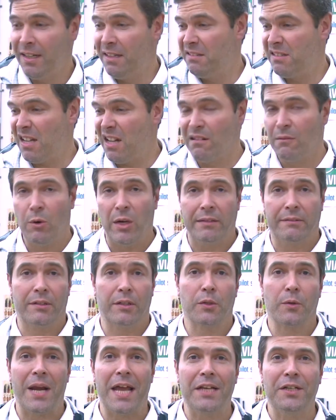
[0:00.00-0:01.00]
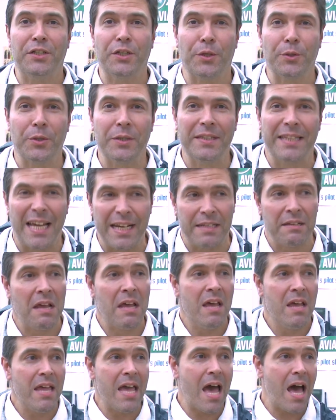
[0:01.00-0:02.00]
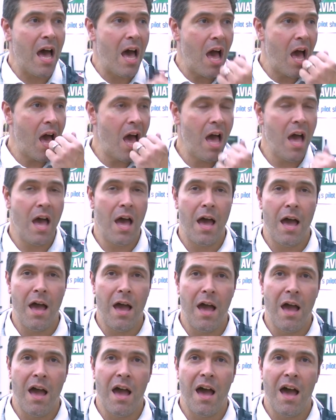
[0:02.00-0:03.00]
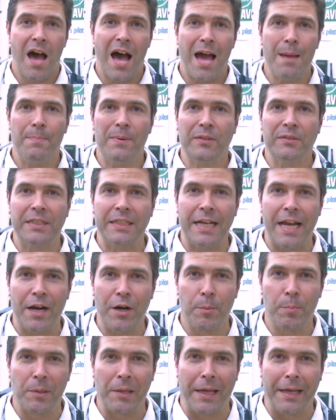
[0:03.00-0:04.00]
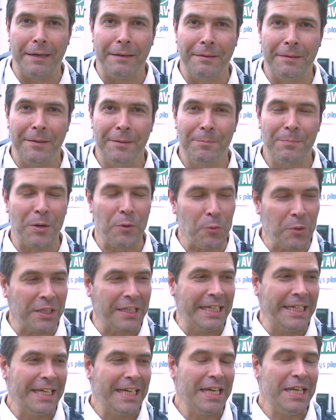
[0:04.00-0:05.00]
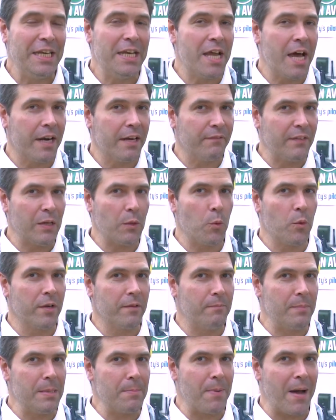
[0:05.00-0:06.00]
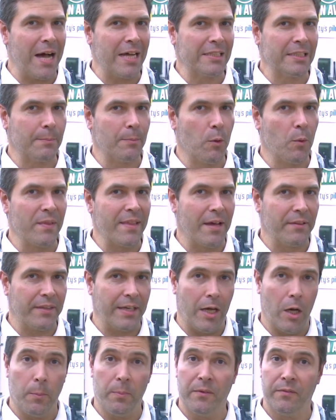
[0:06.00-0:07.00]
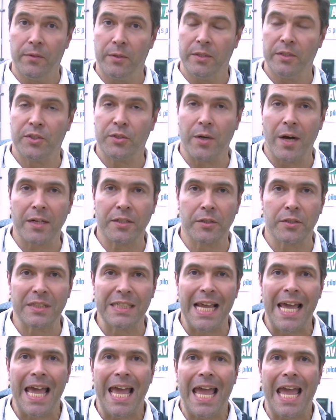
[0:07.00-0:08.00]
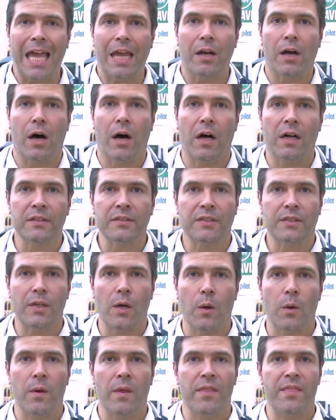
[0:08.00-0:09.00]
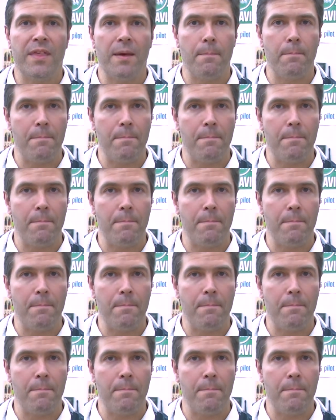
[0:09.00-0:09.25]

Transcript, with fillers: and tell what, their grandchildren that, yeah, I built an airplane. But really, none of it would have been possible without the help of their instructors and also the